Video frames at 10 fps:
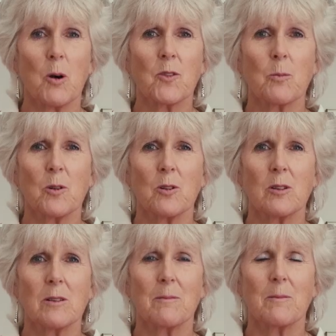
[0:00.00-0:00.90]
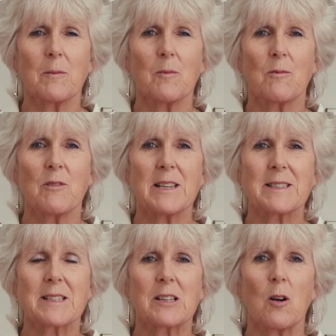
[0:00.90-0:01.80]
the possible
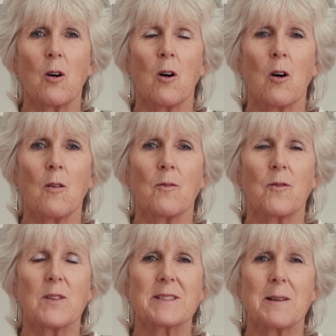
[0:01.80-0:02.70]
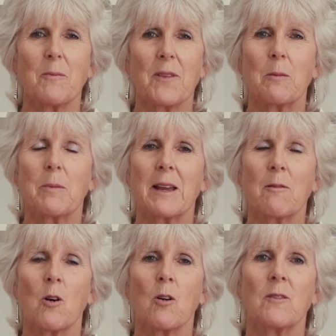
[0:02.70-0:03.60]
risk of something
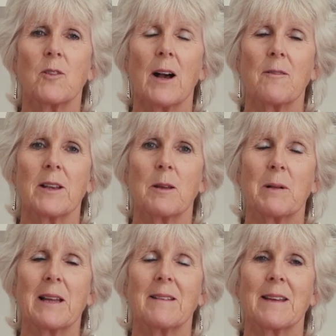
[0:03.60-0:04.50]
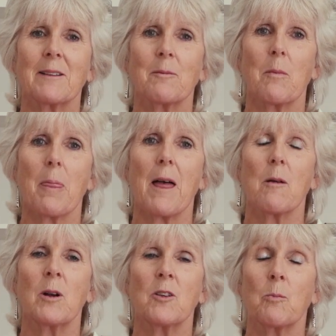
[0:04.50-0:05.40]
being wrong if you have any bleeding
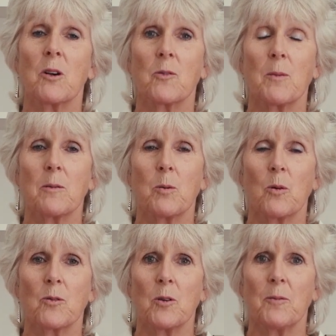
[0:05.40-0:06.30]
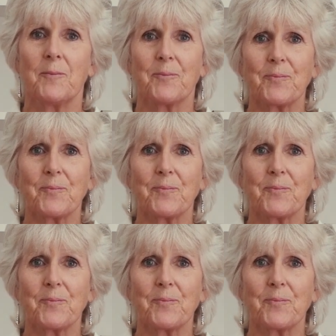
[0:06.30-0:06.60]
when you're postmenopausal.